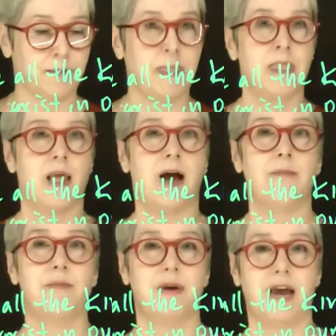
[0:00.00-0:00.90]

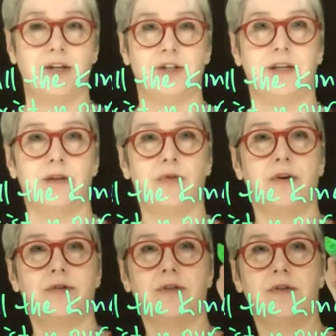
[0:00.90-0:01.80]
that
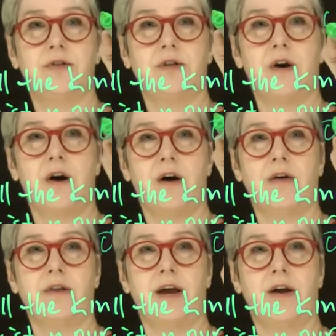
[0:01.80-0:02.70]
there's a
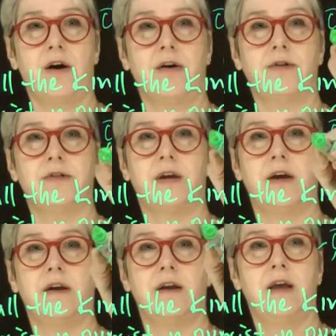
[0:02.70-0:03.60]
star like our
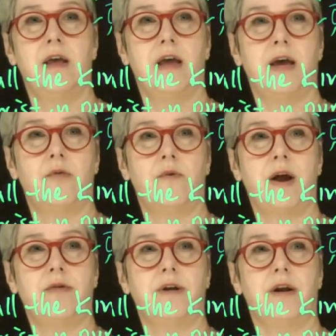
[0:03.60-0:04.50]
sun, and
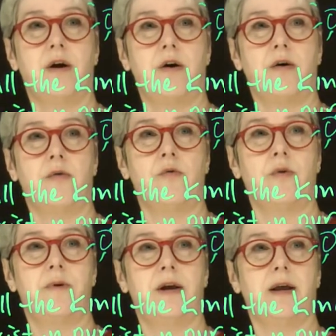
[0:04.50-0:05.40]
around it are
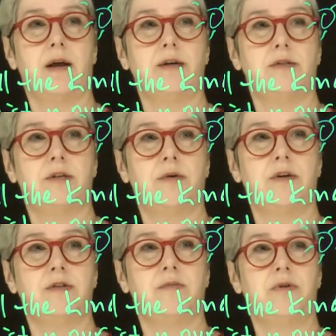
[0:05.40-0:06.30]
orbiting a
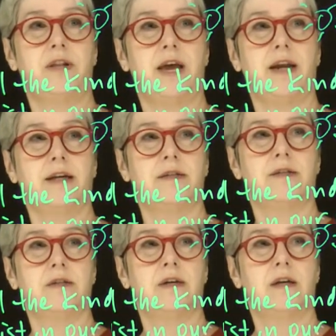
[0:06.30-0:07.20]
series of
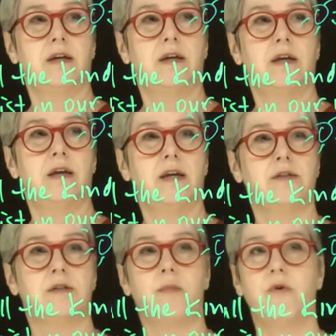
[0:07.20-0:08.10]
planets.
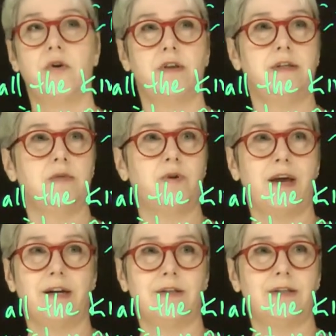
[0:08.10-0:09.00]
Somewhere on these
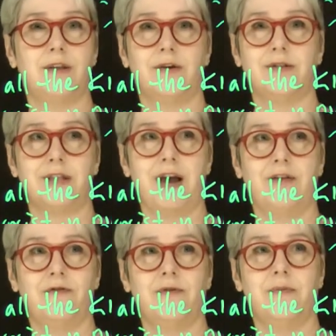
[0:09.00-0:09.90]
planets there's
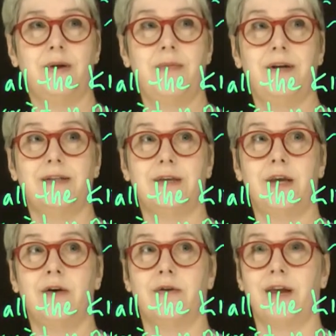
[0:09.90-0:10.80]
life. Maybe it's
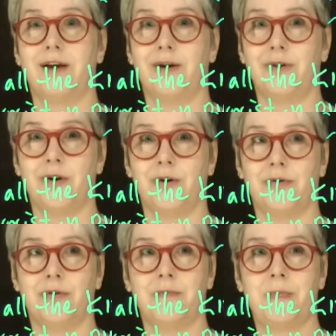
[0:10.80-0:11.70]
here, like on the
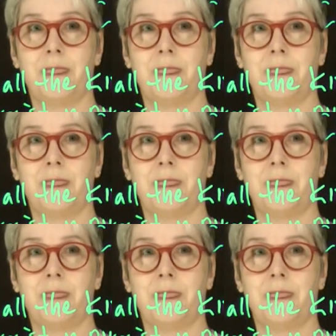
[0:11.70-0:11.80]
Earth.